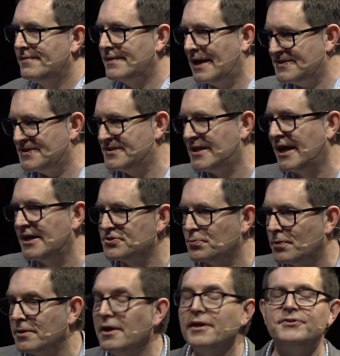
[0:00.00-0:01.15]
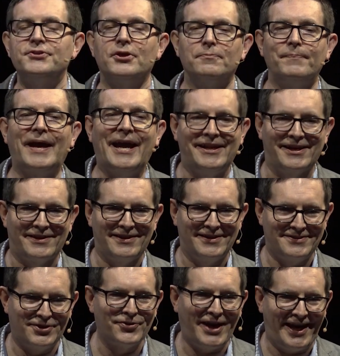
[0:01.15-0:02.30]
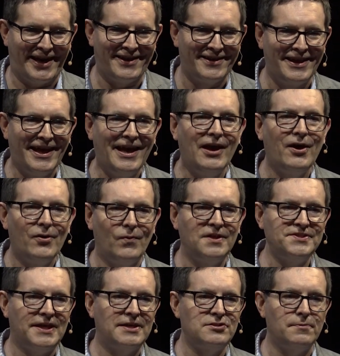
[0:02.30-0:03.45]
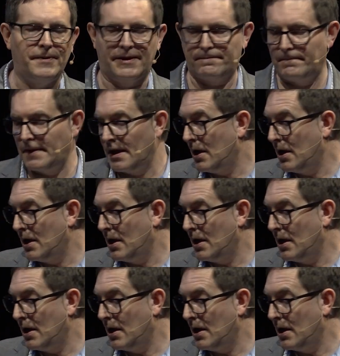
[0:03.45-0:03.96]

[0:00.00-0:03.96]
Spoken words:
That's a science word. Don't panic. It's okay. What's entropy?